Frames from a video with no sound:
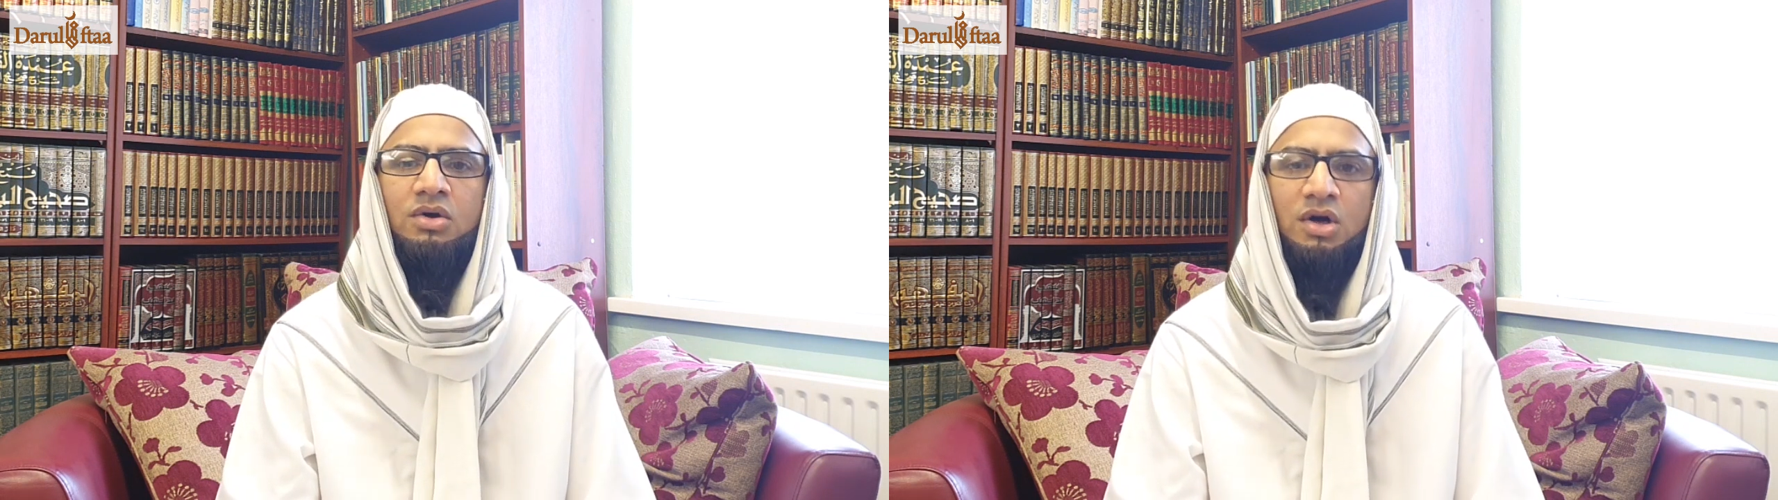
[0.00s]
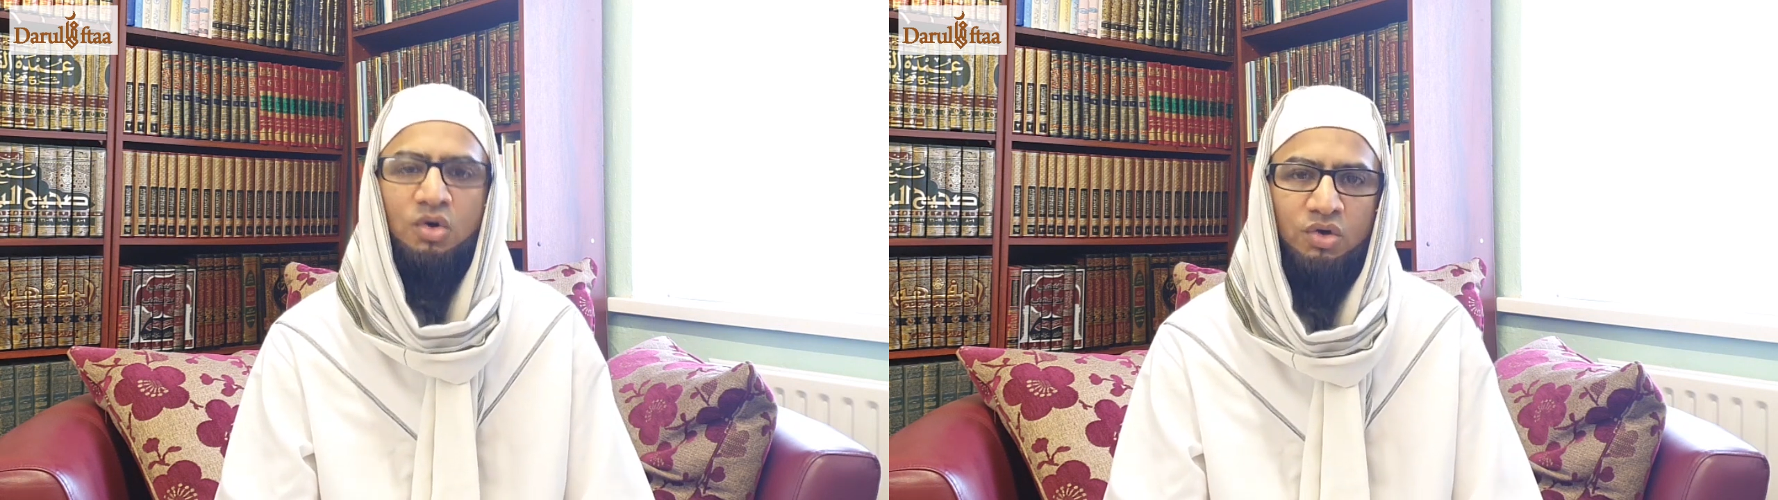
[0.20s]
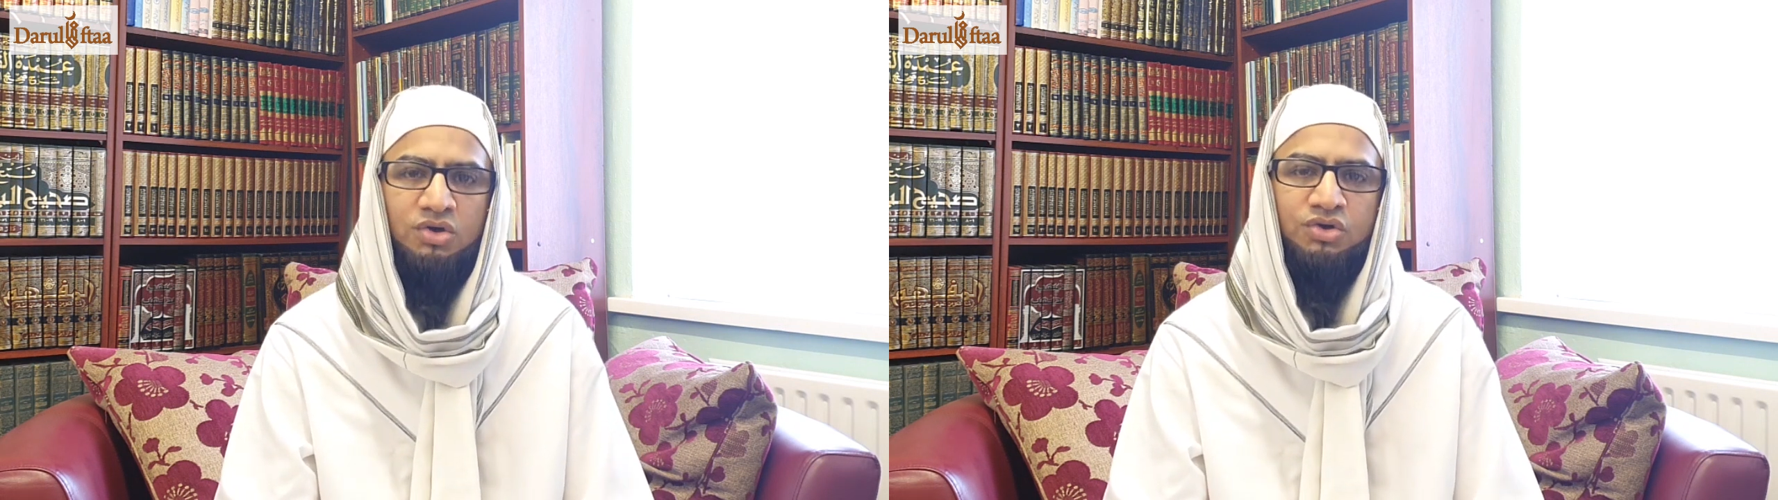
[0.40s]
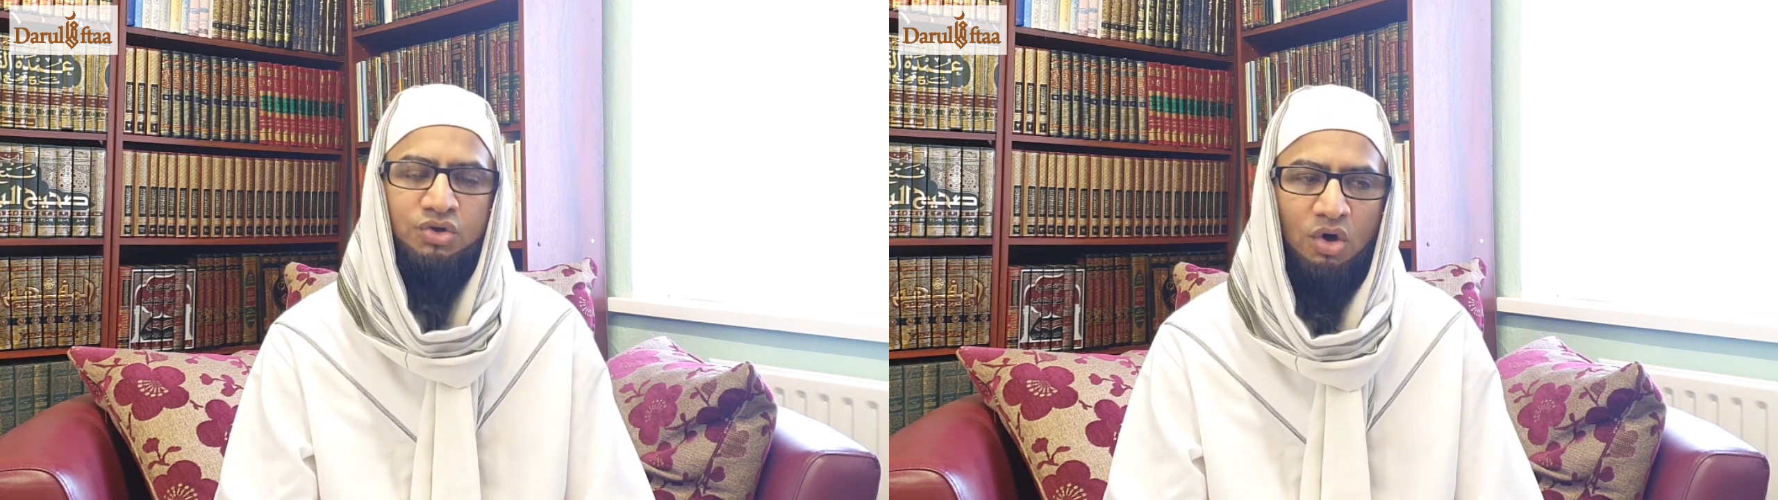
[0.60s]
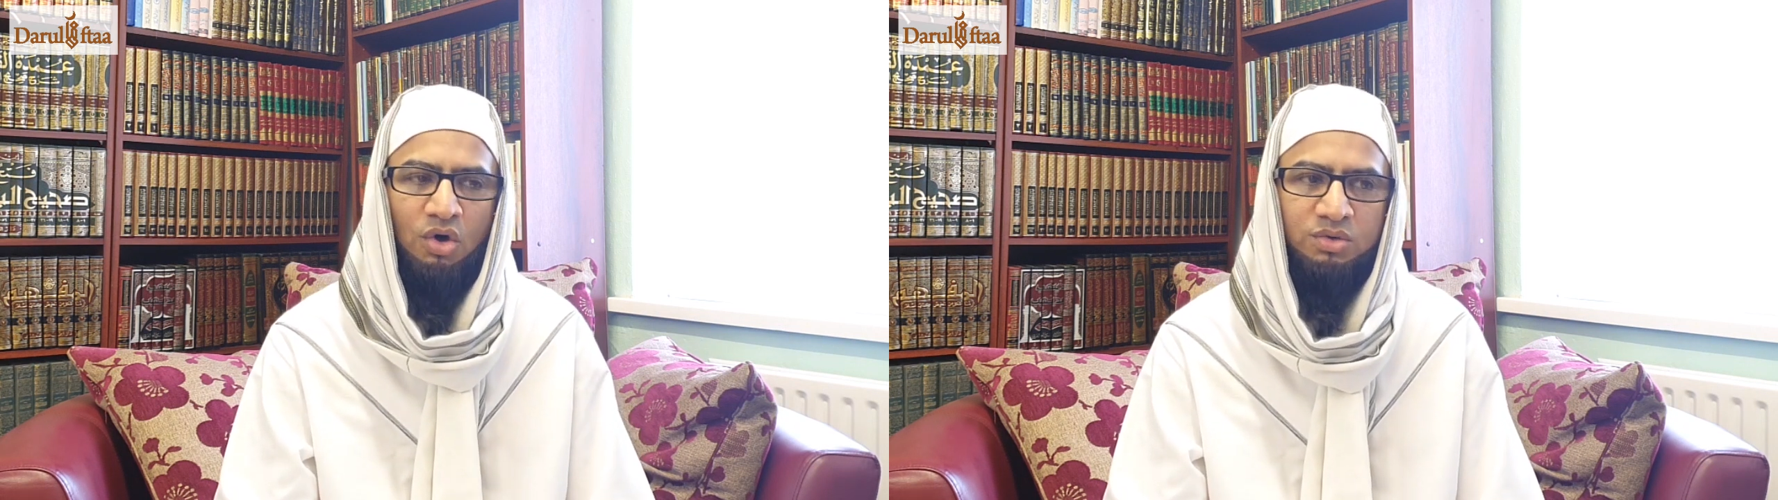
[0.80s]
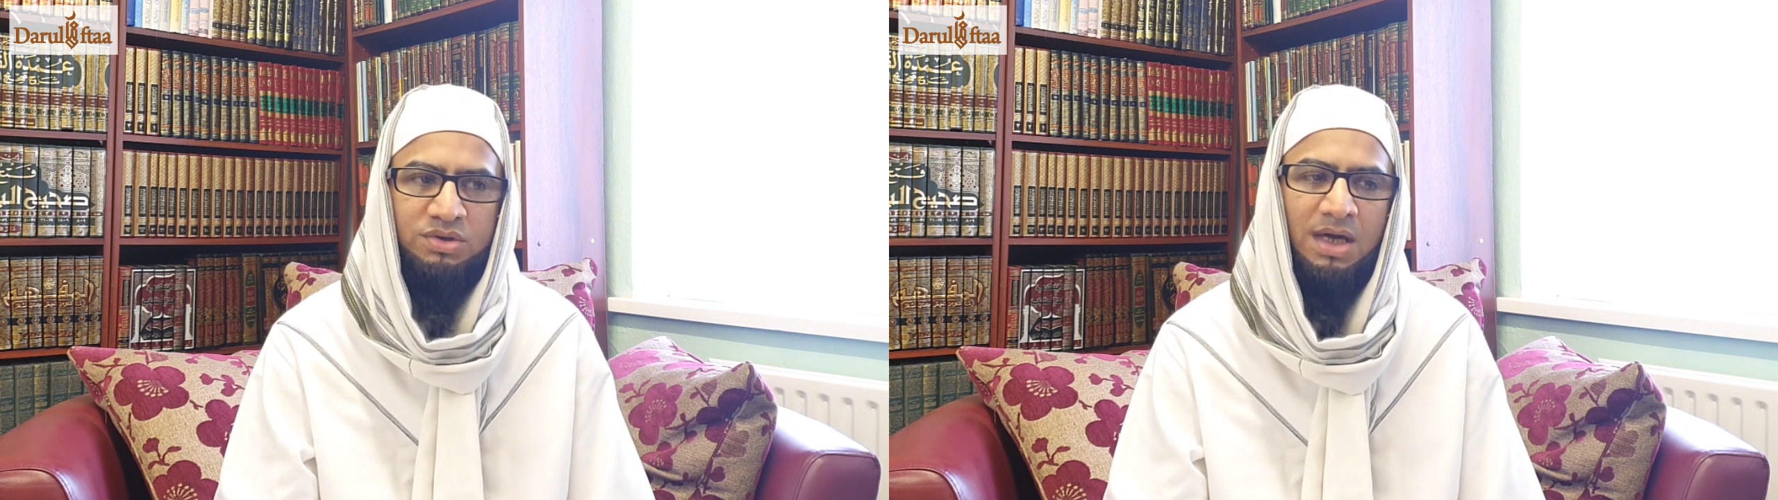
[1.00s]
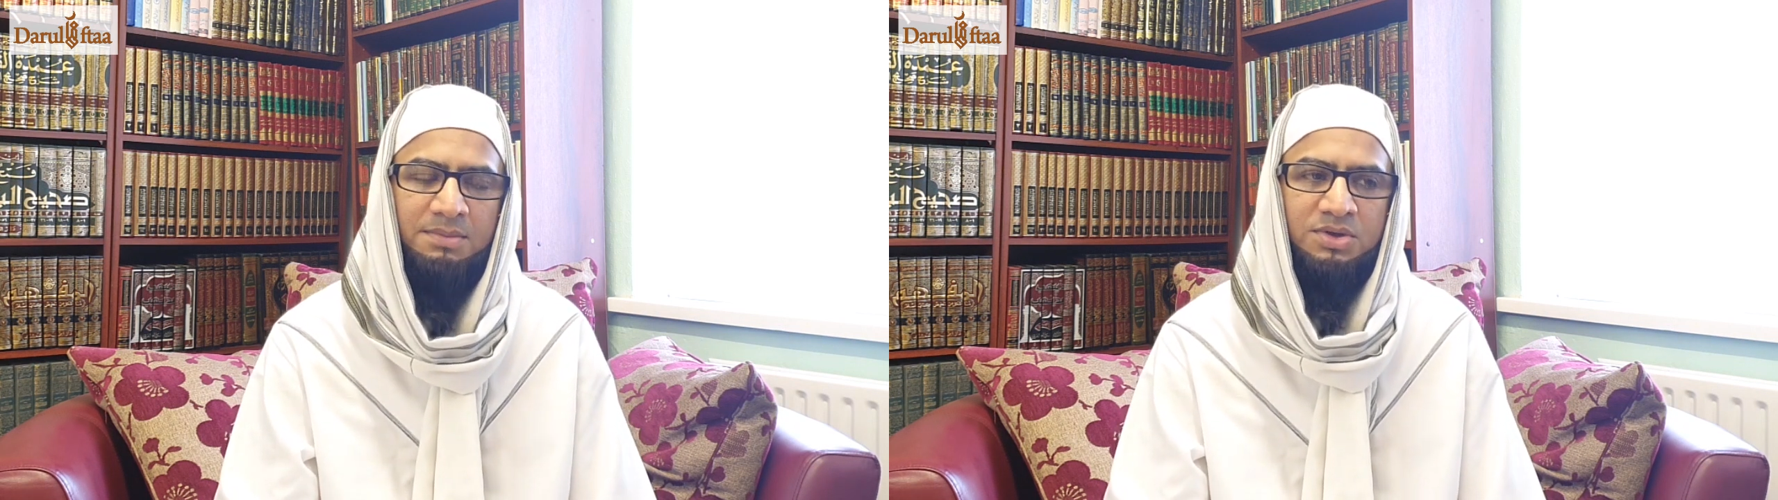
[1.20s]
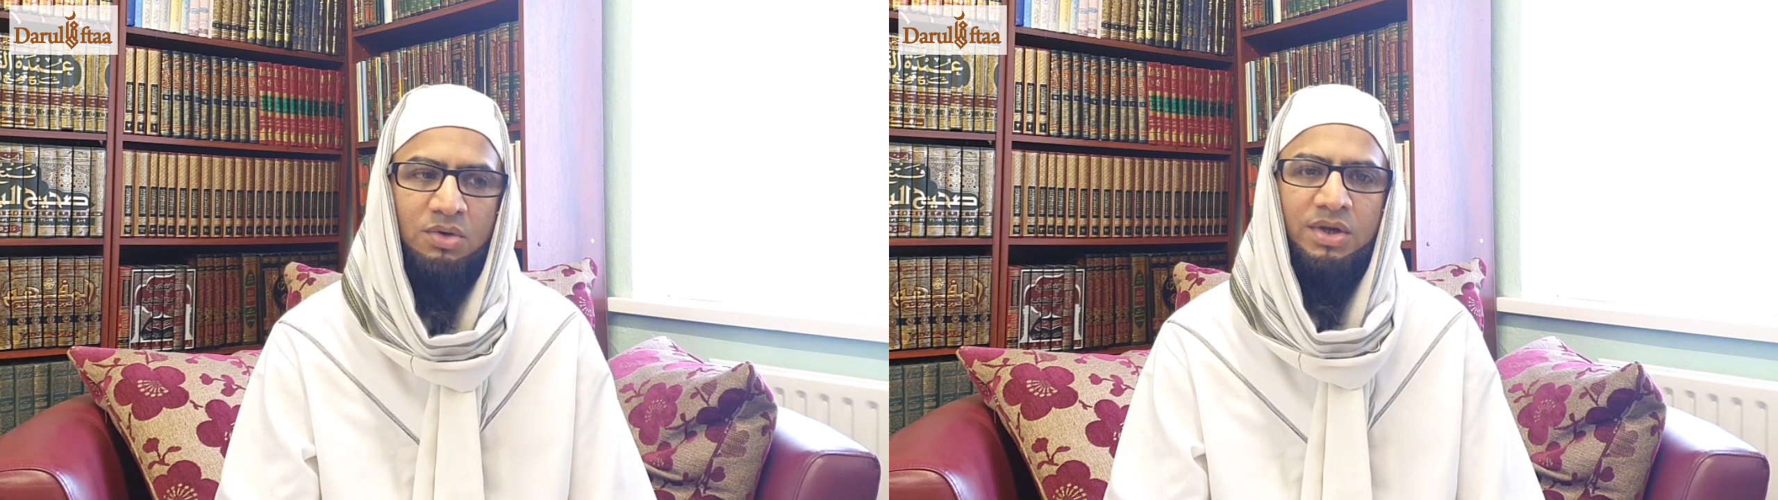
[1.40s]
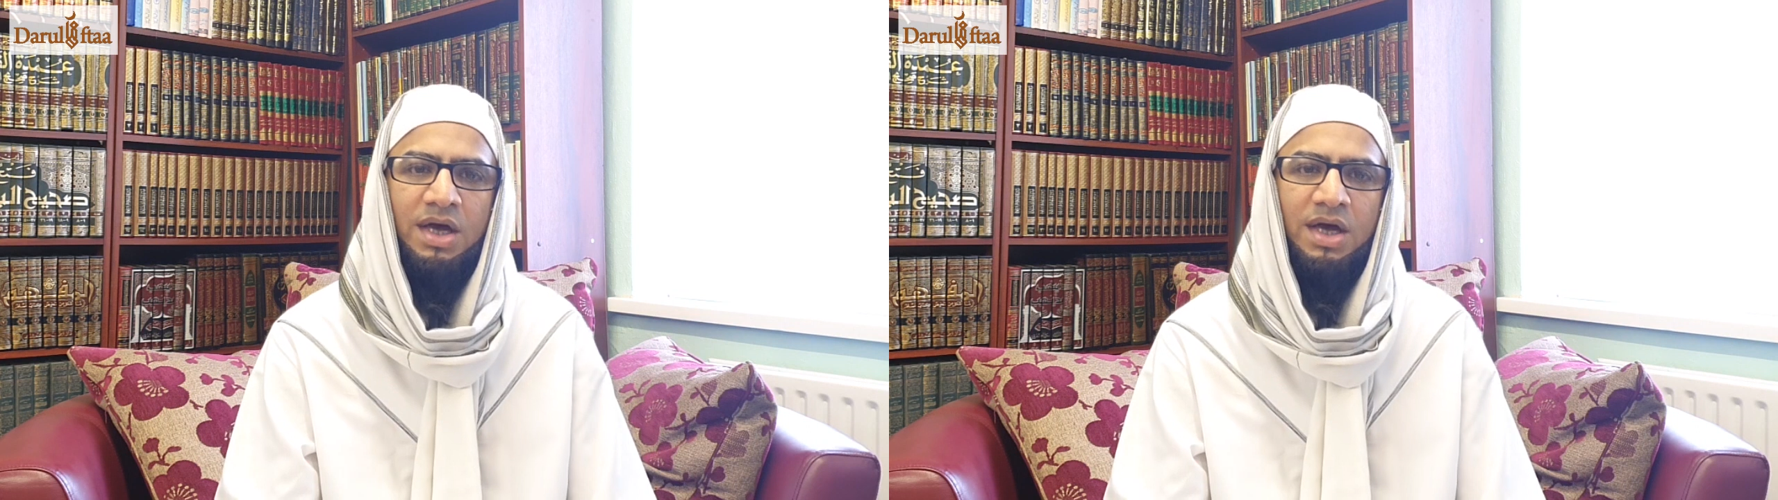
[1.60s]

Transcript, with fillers: according to your own time zone,